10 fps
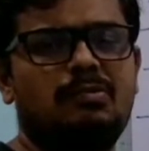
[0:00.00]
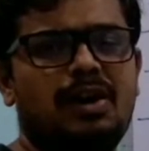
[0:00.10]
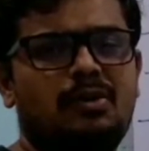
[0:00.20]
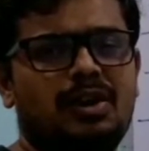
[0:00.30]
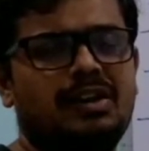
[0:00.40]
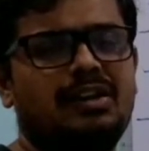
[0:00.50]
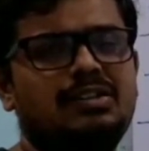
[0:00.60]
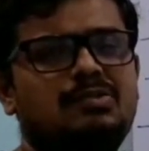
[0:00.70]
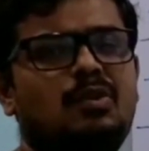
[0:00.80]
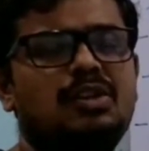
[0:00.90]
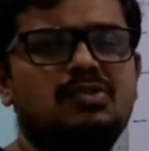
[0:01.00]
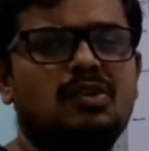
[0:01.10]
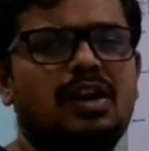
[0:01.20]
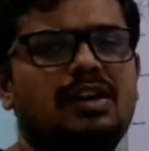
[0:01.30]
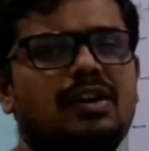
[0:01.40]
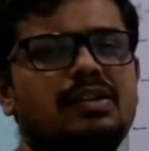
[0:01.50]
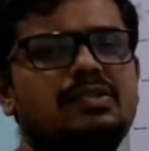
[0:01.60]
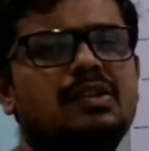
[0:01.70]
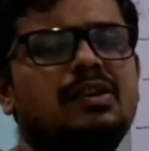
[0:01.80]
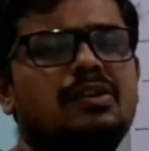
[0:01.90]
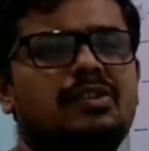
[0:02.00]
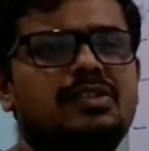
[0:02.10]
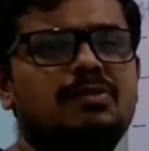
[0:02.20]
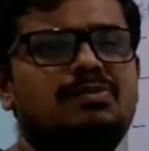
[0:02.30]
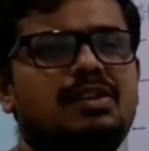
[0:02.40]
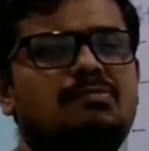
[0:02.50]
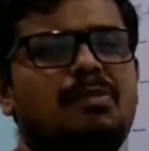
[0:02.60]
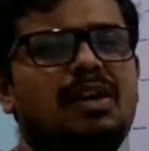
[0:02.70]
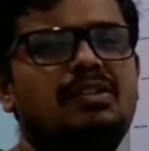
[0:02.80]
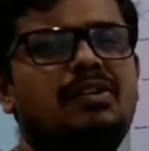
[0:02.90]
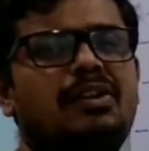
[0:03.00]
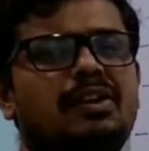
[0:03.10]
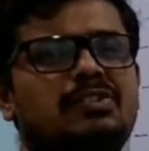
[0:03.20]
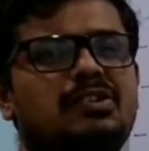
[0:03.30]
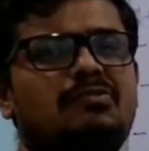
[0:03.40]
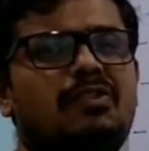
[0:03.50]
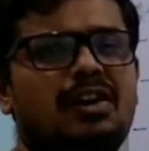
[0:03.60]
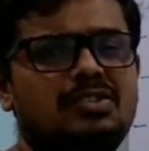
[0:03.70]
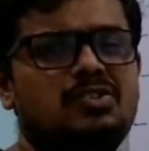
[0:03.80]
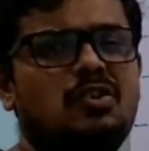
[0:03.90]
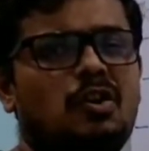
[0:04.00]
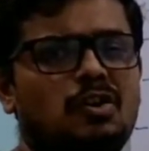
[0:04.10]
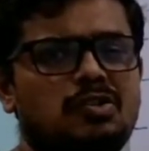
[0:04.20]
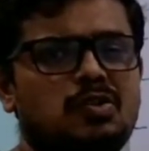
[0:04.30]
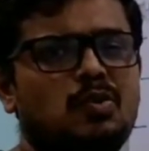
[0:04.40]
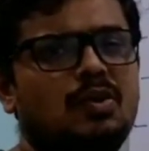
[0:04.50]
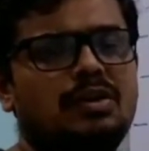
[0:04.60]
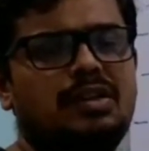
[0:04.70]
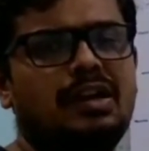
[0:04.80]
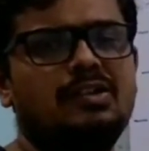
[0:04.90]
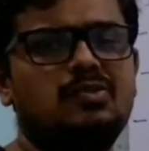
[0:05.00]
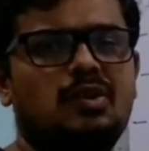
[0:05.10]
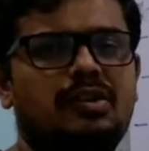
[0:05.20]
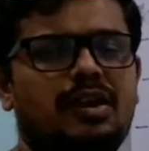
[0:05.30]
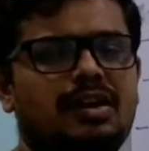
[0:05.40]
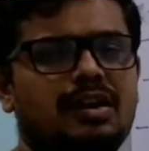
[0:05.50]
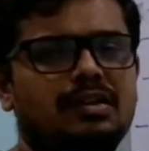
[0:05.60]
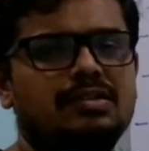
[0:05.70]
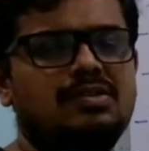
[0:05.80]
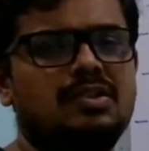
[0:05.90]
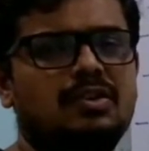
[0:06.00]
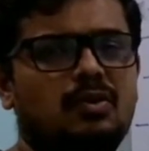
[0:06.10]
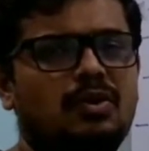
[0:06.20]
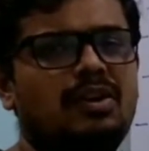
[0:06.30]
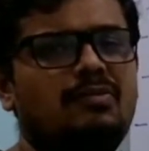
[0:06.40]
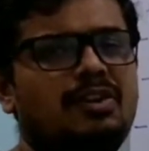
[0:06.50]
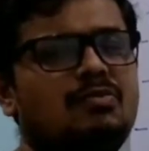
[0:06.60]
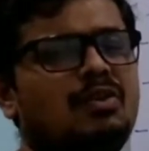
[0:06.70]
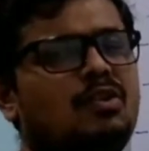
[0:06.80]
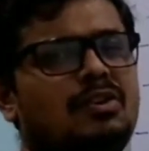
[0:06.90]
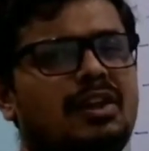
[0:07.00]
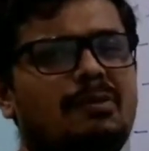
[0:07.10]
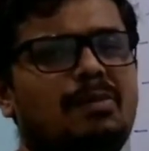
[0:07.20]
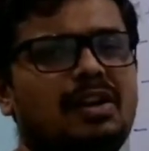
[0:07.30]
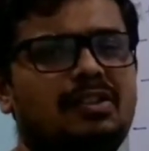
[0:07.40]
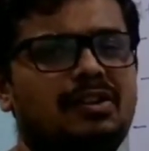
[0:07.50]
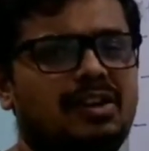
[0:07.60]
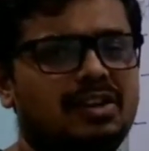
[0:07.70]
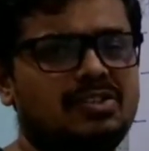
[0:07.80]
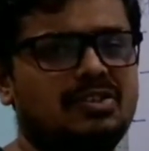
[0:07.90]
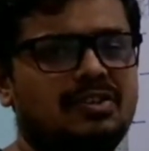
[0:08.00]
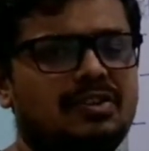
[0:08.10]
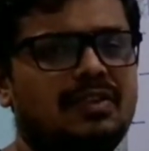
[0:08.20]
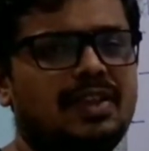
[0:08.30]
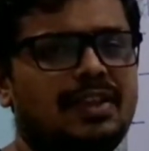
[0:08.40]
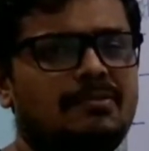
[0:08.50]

the biocatalyst. What is called catalyst? The substance make the reaction fast or slower, that is called the catalyst. Okay, which will not take part in the reaction.